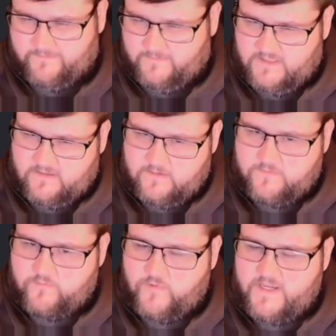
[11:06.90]

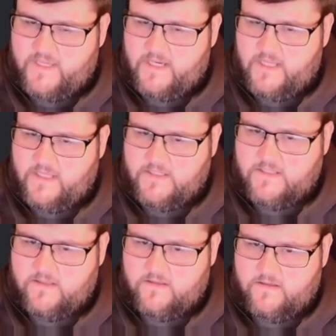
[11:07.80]
We're getting
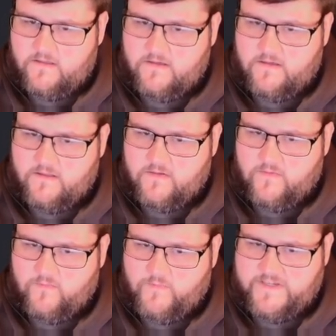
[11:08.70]
into the
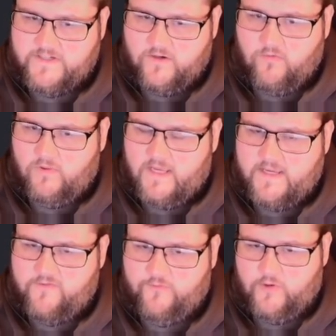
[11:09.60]
we don't
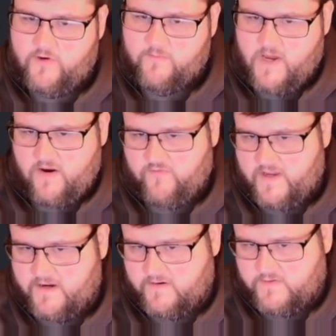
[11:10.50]
like floating
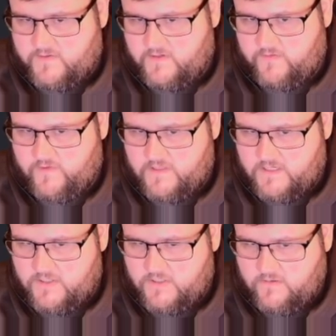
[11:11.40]
modifiers in 5th
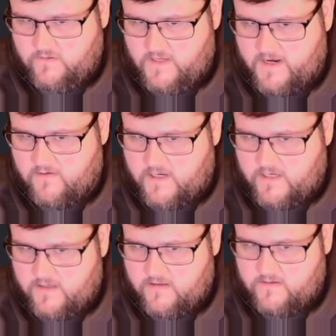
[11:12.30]
edition
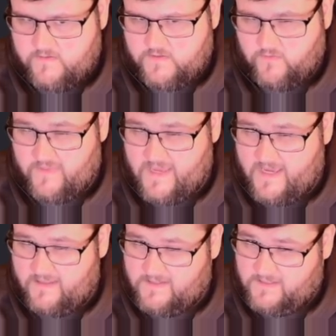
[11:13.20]
area, so
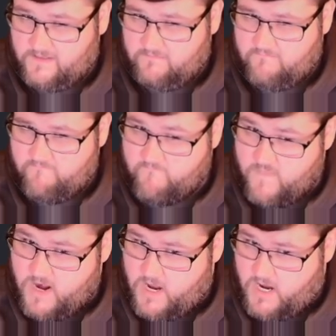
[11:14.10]
that's
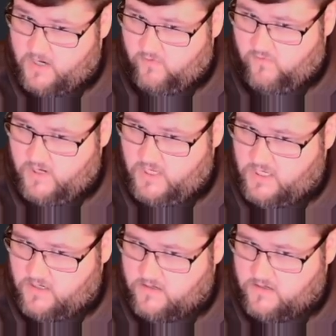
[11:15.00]
not great.